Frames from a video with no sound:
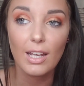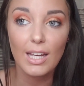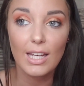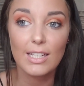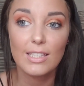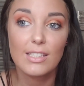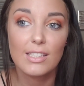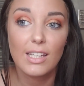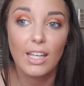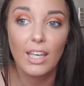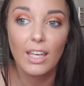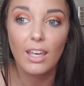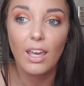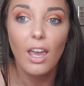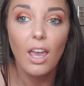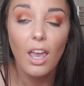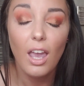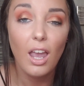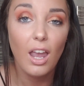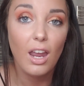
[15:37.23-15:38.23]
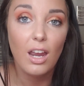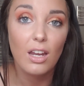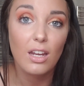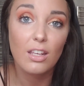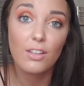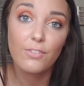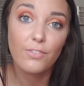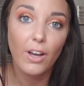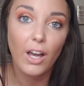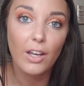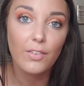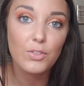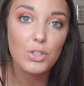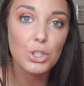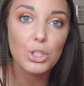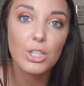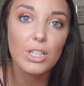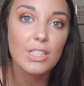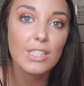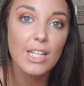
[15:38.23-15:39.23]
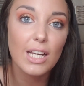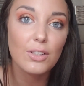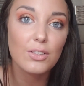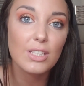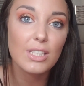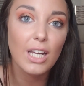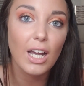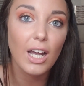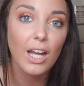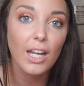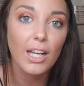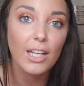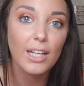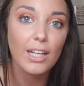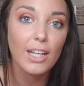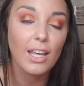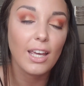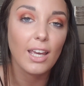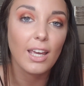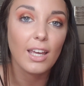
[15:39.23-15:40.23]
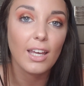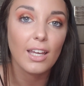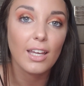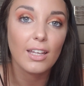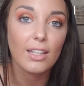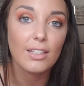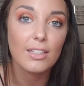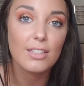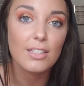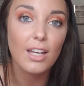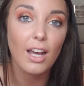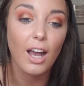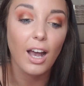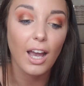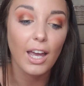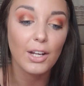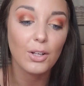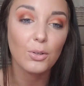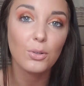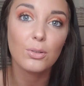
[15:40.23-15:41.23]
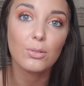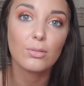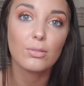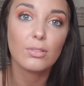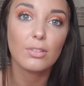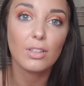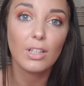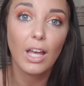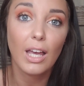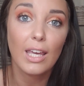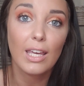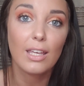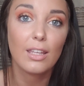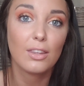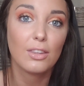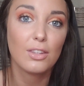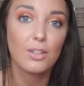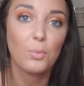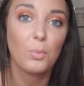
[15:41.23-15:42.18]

it's like 85 degrees outside and I don't like